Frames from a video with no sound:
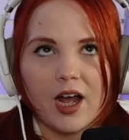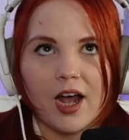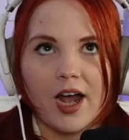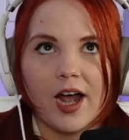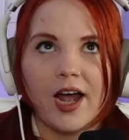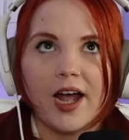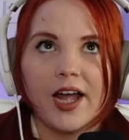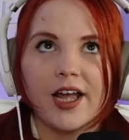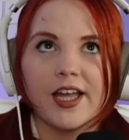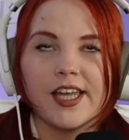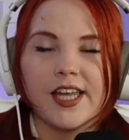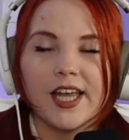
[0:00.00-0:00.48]

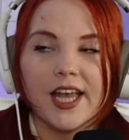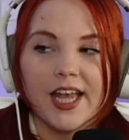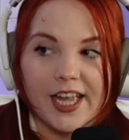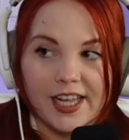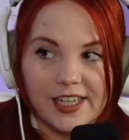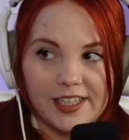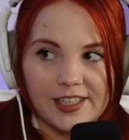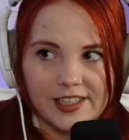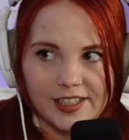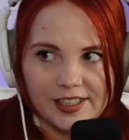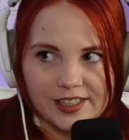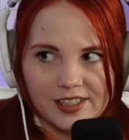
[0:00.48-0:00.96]
I
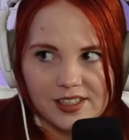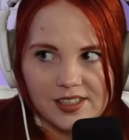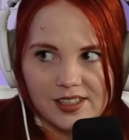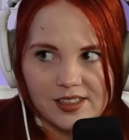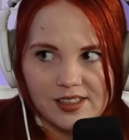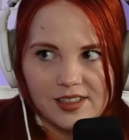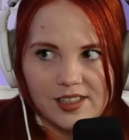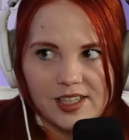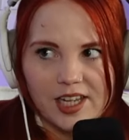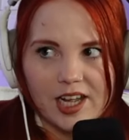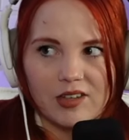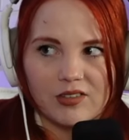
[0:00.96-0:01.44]
hated it.
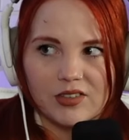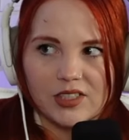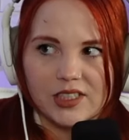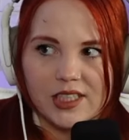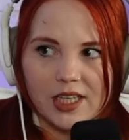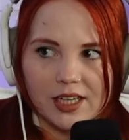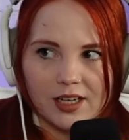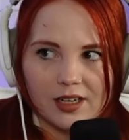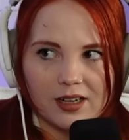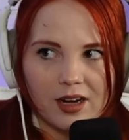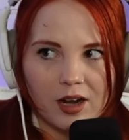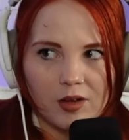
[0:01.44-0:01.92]
Every
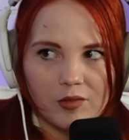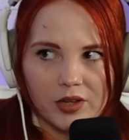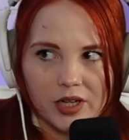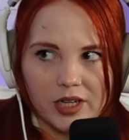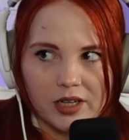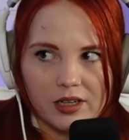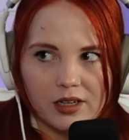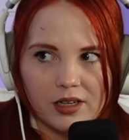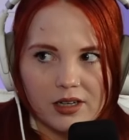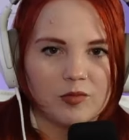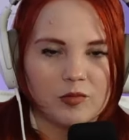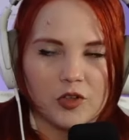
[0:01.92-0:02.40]
second of
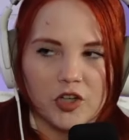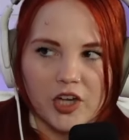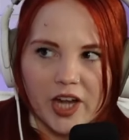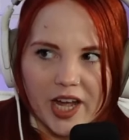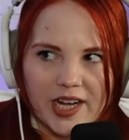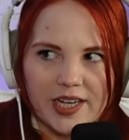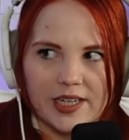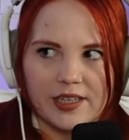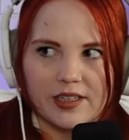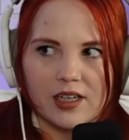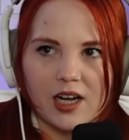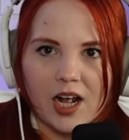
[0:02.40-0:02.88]
it,
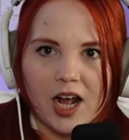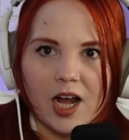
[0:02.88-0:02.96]
forget it.